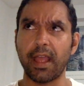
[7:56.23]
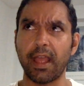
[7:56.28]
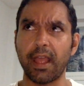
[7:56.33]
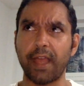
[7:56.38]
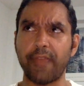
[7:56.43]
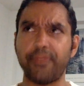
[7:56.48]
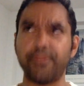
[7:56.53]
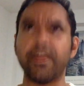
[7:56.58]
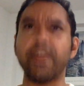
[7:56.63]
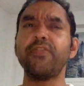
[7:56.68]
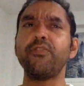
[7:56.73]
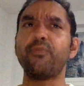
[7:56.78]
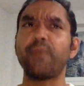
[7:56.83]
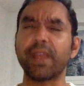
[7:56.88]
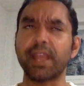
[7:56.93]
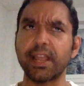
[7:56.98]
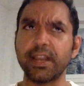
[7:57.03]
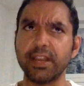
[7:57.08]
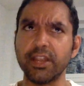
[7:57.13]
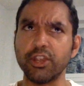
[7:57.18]
and then the
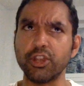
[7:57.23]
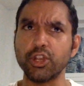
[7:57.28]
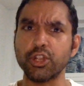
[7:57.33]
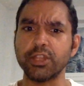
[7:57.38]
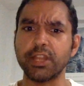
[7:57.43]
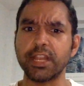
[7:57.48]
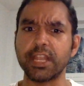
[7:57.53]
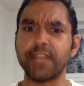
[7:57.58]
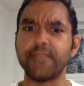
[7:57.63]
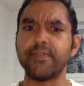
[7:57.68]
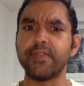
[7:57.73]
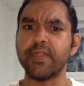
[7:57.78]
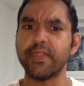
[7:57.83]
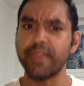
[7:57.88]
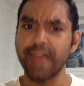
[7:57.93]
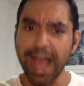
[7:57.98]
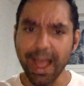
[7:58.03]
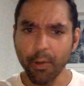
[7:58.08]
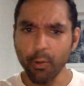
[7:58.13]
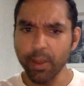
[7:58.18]
recognition that even
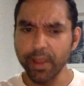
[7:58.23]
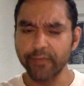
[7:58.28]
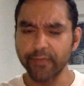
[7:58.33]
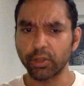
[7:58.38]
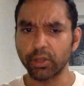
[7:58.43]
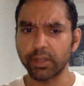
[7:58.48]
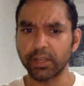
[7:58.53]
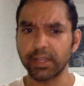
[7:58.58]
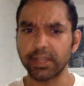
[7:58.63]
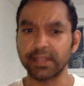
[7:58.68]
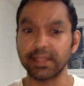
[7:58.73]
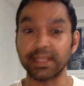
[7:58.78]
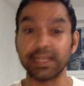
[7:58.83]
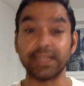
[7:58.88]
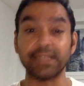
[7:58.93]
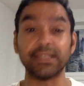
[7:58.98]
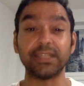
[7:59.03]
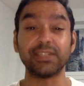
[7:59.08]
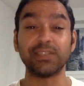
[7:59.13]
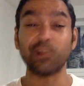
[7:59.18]
that way of looking at
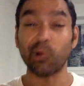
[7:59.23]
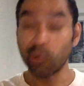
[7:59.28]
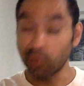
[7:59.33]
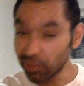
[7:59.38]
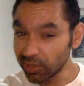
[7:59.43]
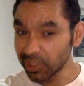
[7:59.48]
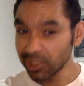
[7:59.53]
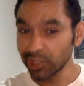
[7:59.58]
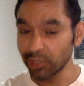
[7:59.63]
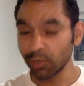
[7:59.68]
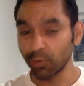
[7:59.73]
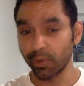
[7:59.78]
things is also a